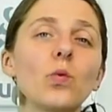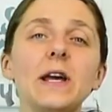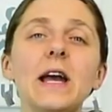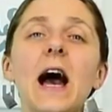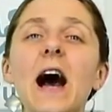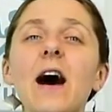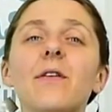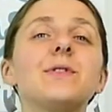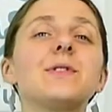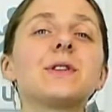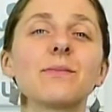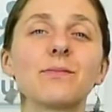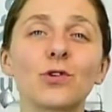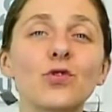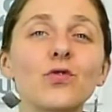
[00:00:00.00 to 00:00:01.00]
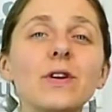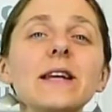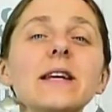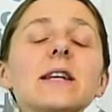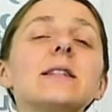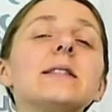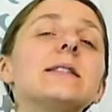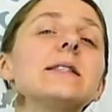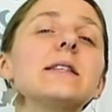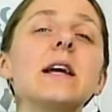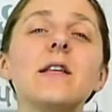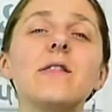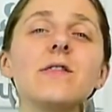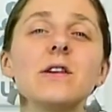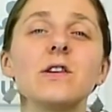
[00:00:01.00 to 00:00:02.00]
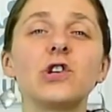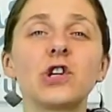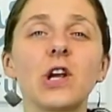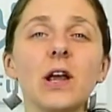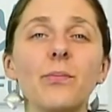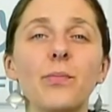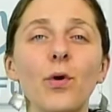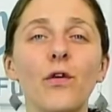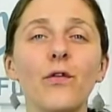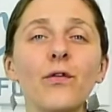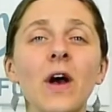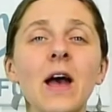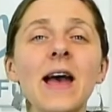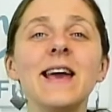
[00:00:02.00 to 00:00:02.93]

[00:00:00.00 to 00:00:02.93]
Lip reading: we have some greens in the shape of